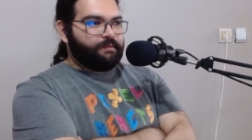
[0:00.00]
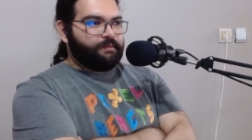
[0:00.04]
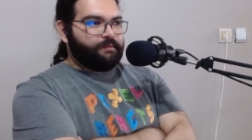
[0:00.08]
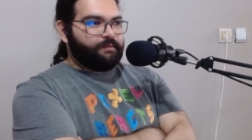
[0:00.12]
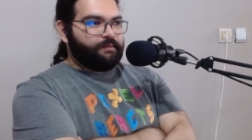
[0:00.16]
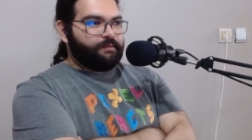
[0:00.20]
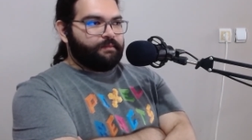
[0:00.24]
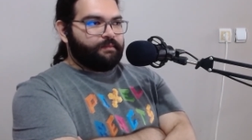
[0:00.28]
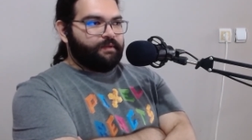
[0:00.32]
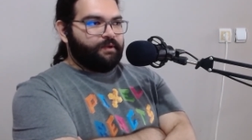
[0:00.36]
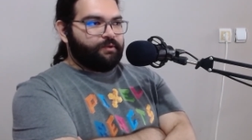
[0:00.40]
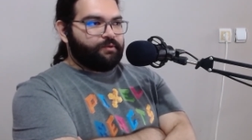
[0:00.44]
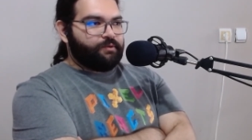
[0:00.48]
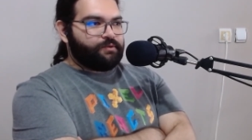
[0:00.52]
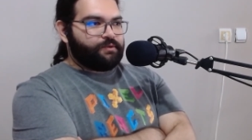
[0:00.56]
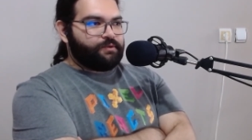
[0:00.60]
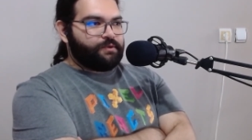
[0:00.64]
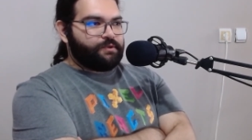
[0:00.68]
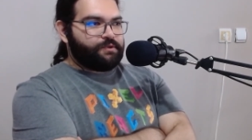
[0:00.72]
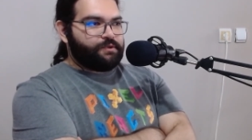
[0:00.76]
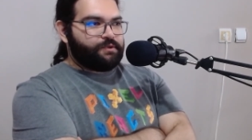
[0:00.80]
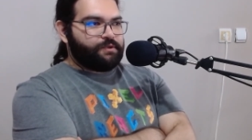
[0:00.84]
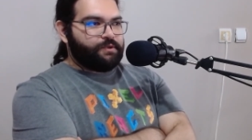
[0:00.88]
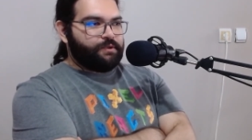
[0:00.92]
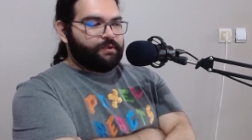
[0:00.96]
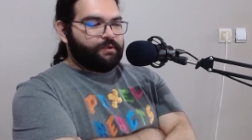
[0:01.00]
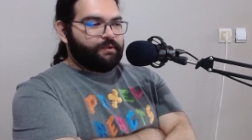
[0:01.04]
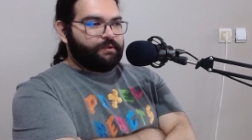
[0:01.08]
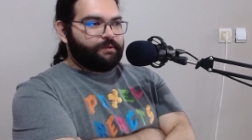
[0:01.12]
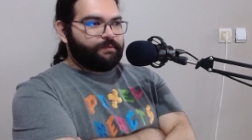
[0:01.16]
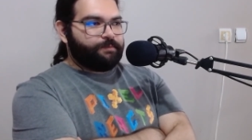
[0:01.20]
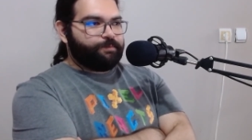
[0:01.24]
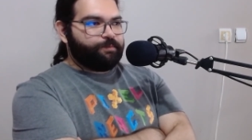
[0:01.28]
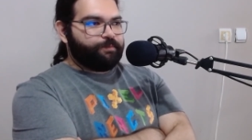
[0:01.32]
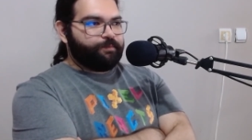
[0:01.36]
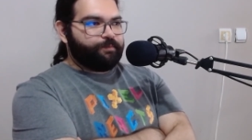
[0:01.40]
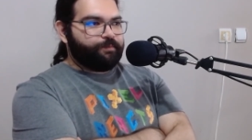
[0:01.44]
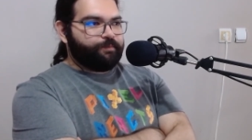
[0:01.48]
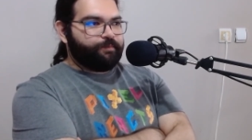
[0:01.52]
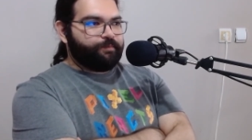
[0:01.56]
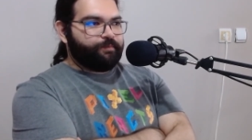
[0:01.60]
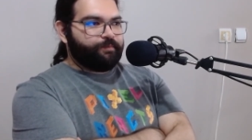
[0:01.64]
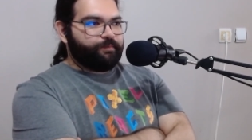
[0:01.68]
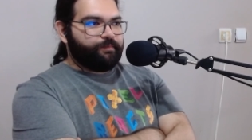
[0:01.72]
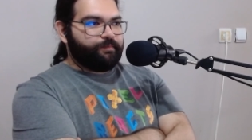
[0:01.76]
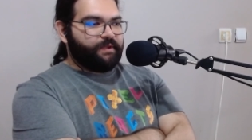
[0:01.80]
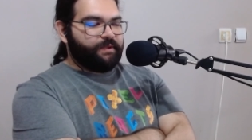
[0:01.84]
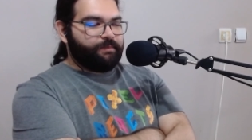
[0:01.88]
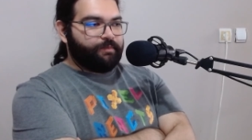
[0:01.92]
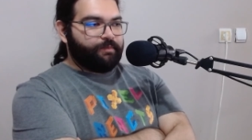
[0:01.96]
we also saw
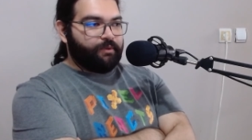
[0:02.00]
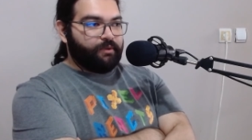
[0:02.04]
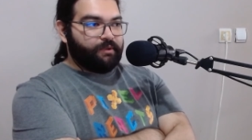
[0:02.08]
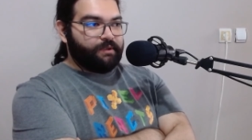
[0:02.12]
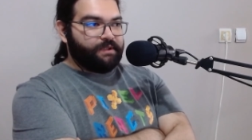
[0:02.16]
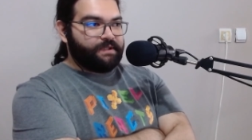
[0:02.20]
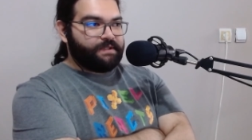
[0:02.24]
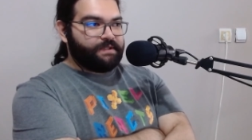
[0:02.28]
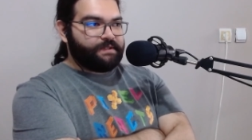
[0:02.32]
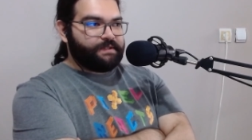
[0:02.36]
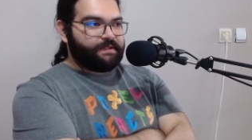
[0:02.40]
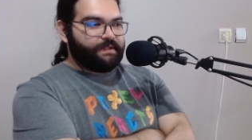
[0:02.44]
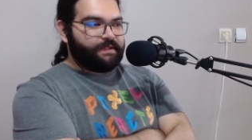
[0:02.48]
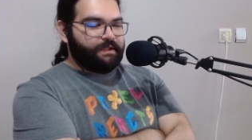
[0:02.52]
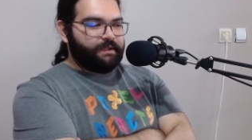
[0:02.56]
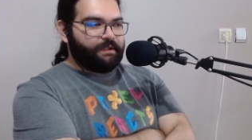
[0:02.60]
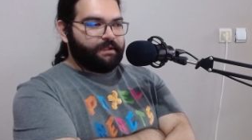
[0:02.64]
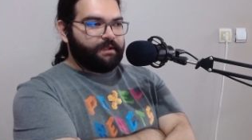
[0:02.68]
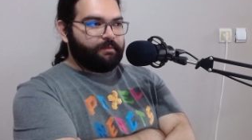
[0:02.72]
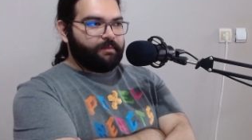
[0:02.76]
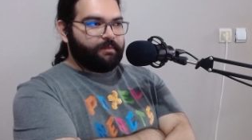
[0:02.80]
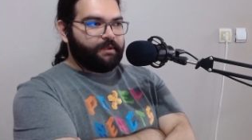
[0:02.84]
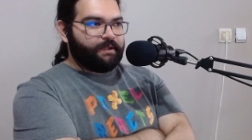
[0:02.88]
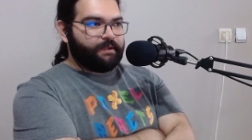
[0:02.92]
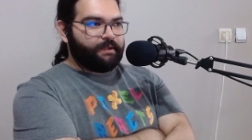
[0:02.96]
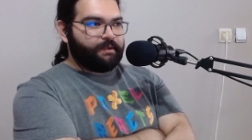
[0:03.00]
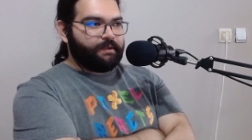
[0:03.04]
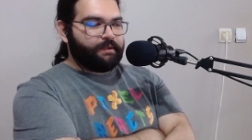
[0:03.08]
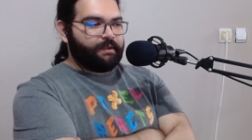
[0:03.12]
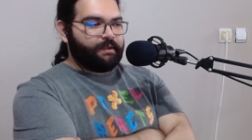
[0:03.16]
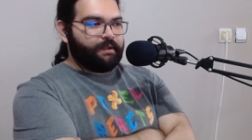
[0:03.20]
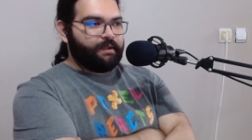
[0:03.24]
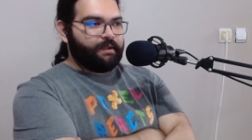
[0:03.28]
the police Tiedemann